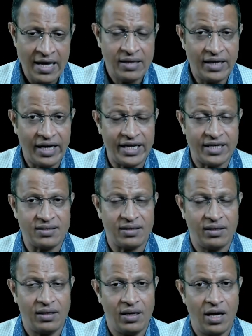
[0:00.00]
That is,
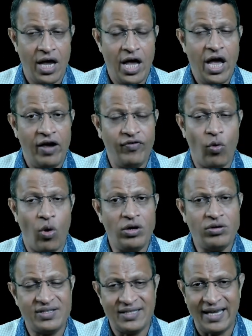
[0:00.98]
if you want
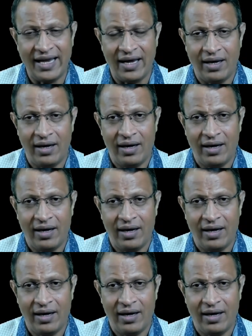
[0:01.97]
to say